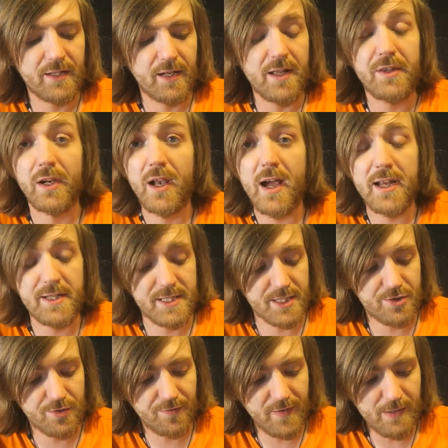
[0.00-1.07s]
like the lions in
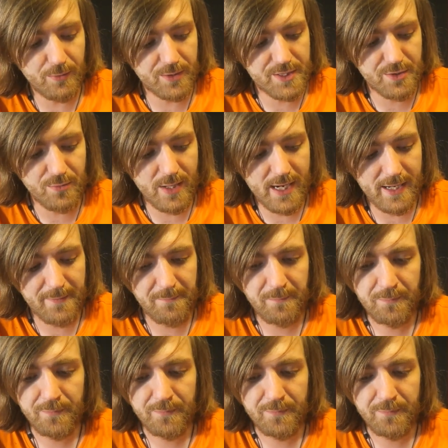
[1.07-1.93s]
Trafalgar Square."